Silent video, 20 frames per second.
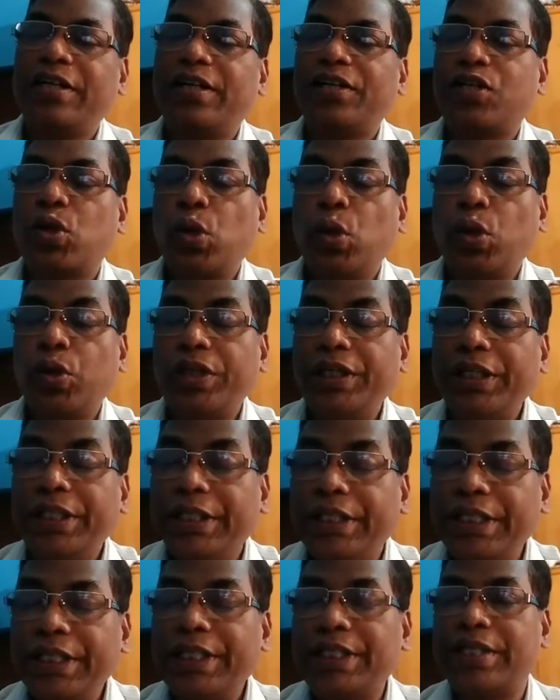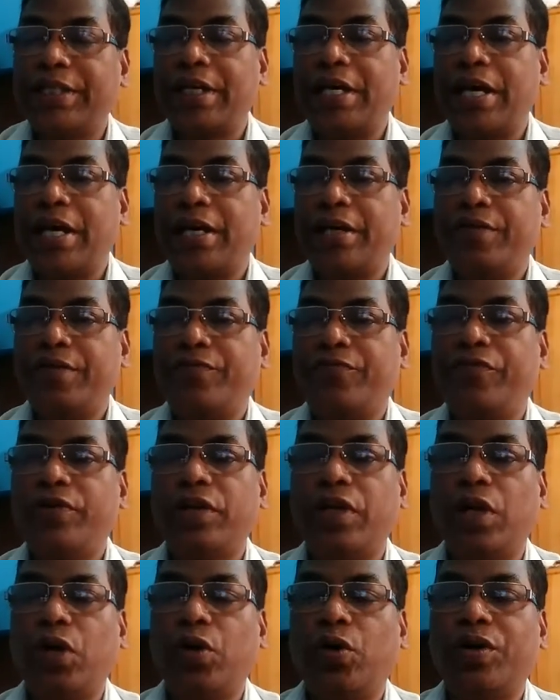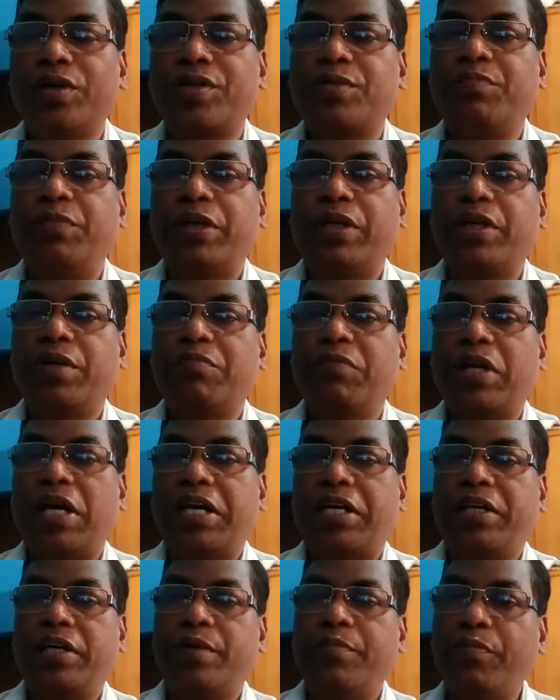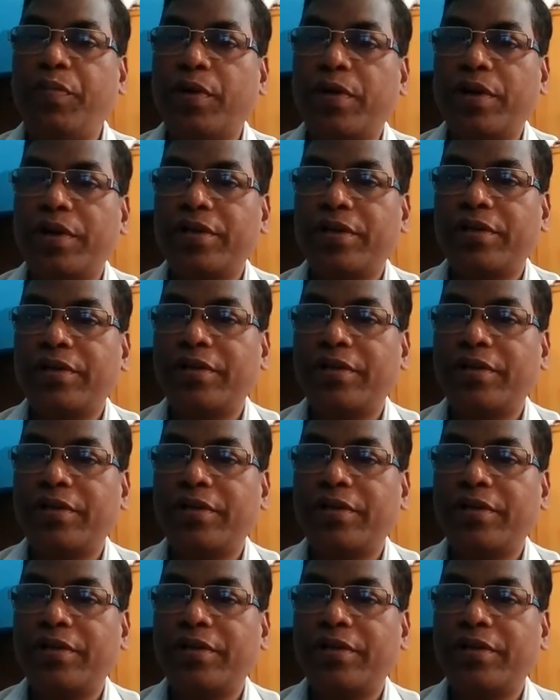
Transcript: slowly these feudal lords became like emperor,